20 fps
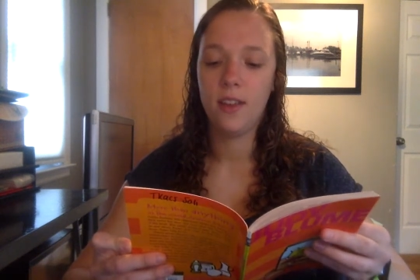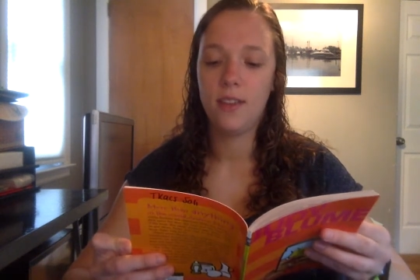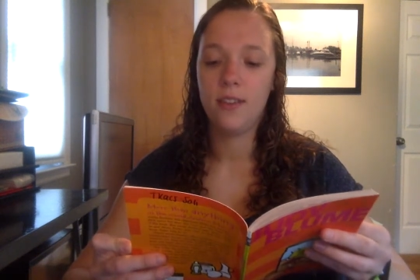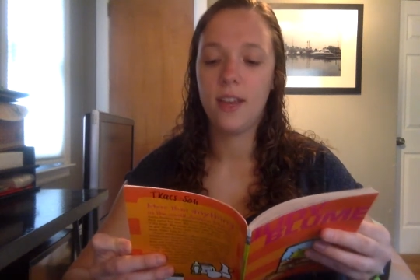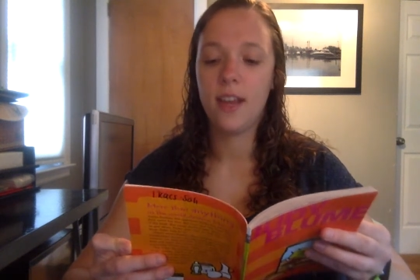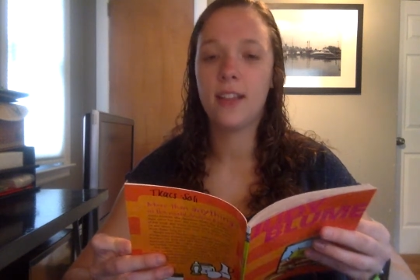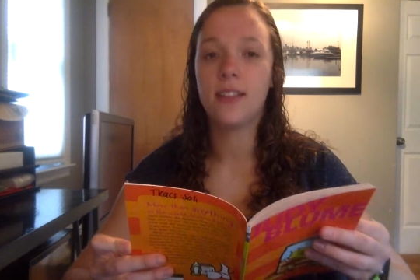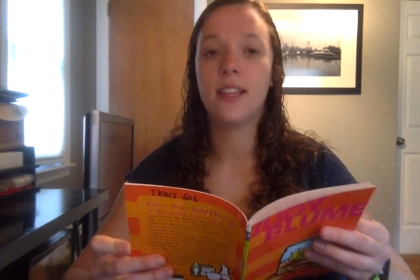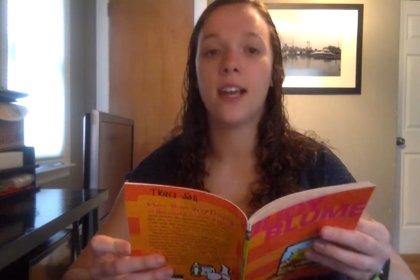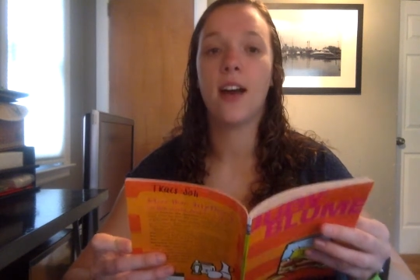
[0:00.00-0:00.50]

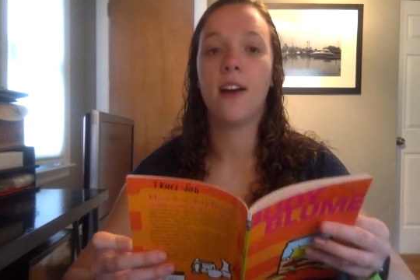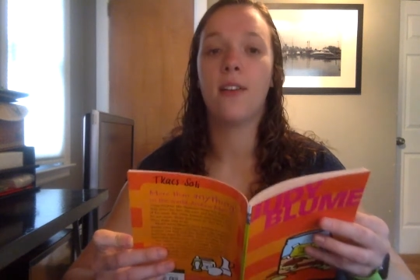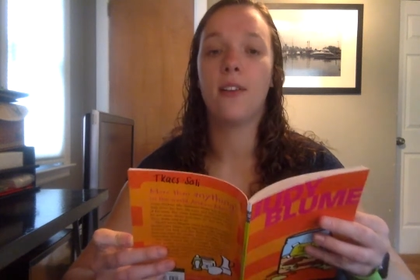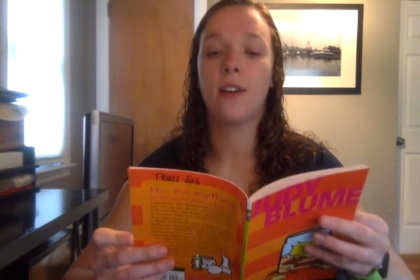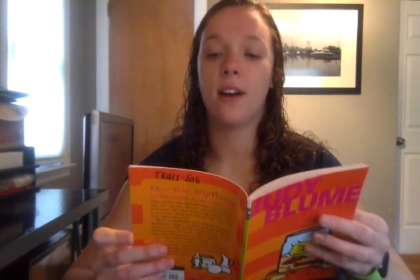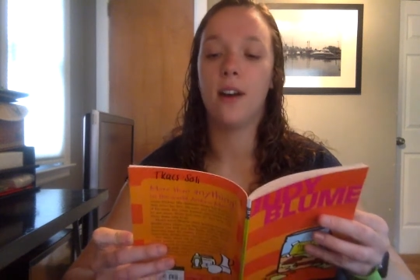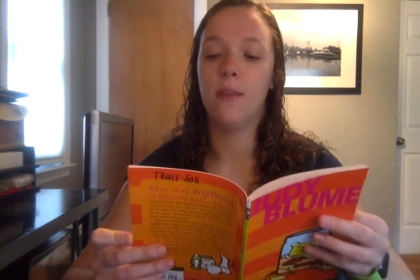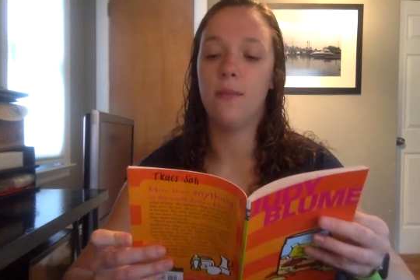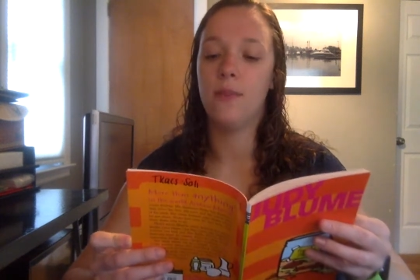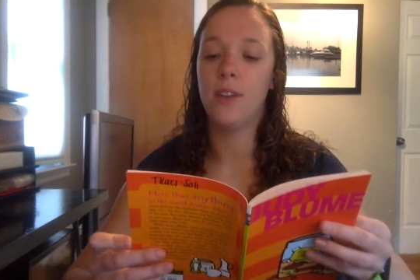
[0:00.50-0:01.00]
That's how
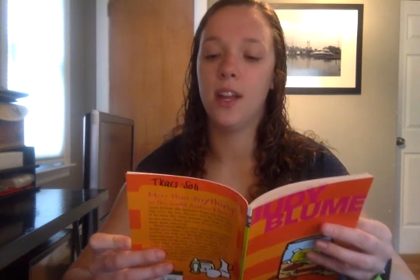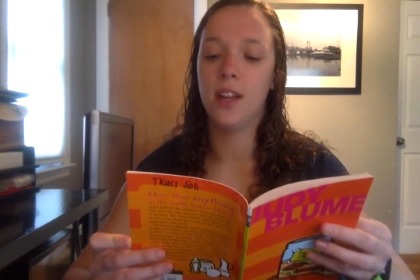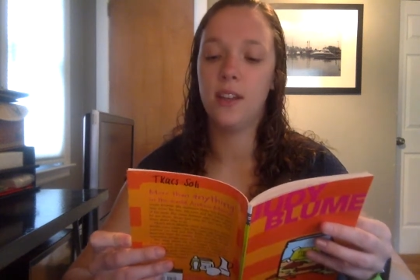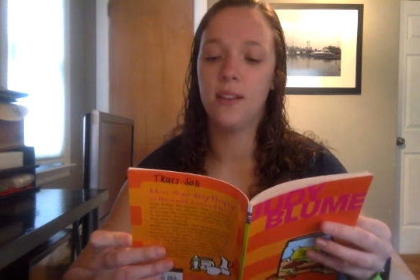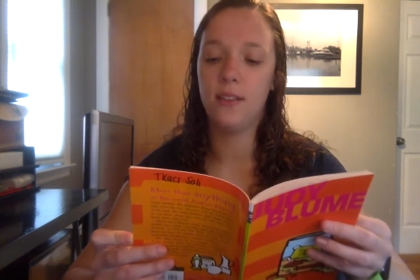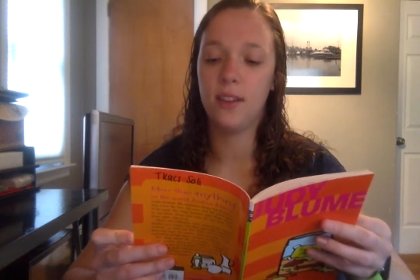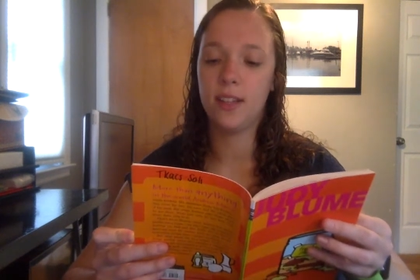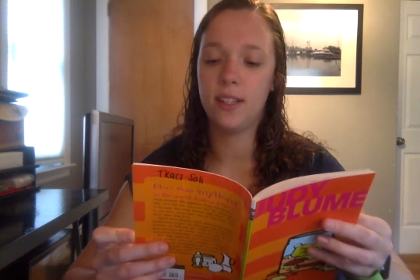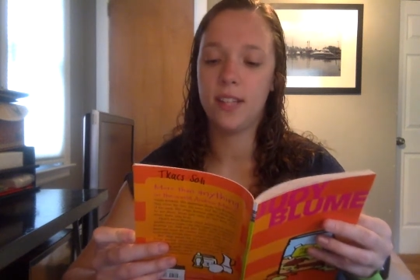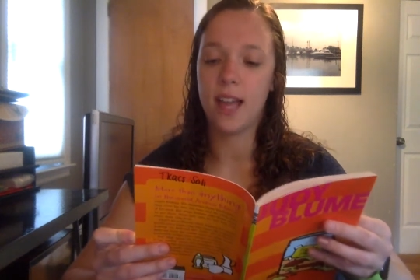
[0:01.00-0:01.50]
come none
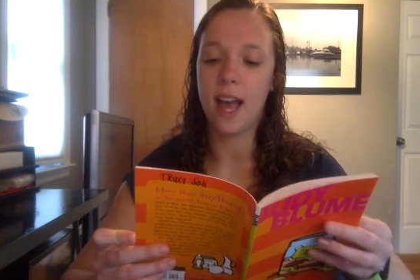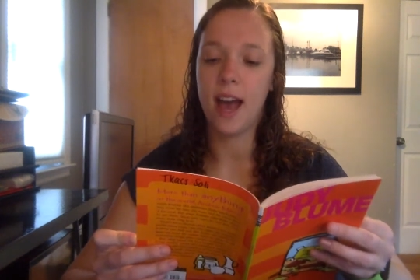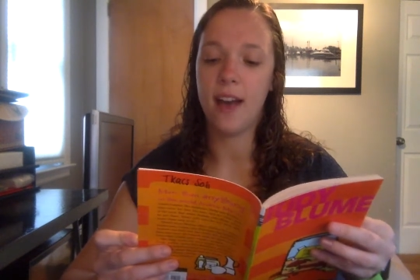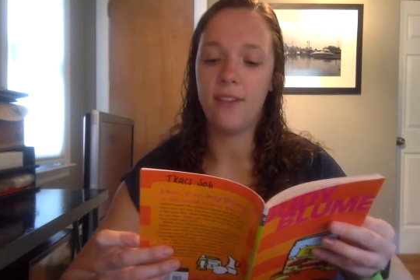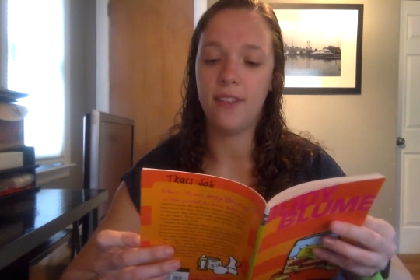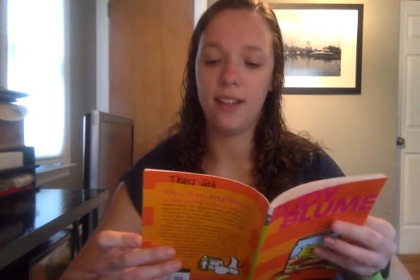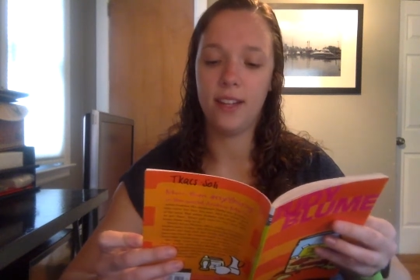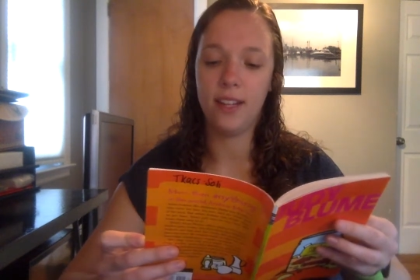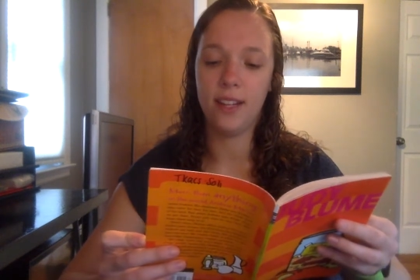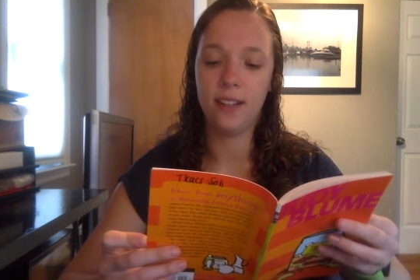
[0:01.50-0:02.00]
of us have
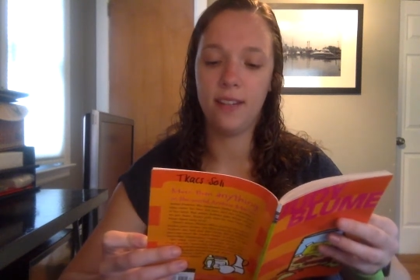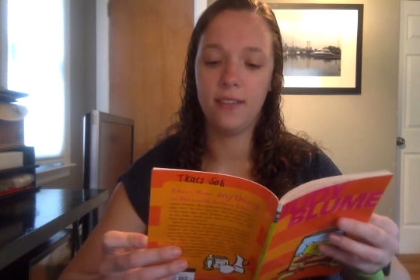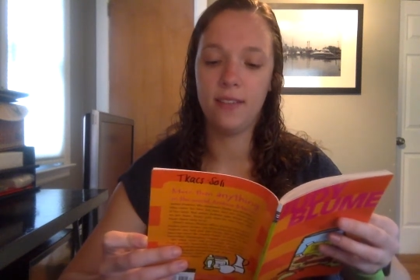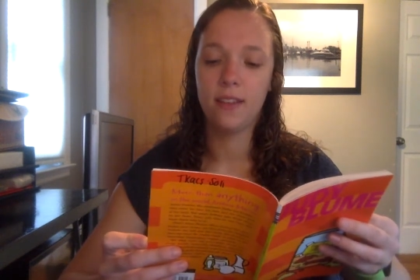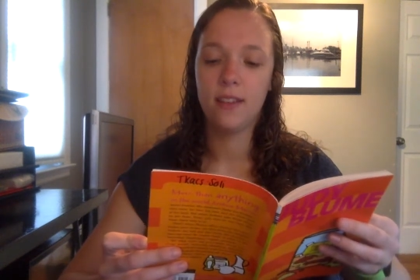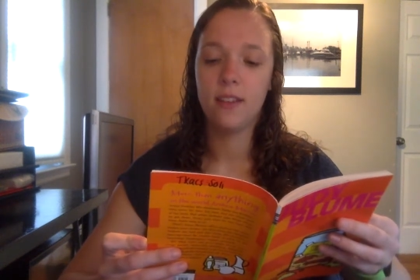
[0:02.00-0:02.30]
any.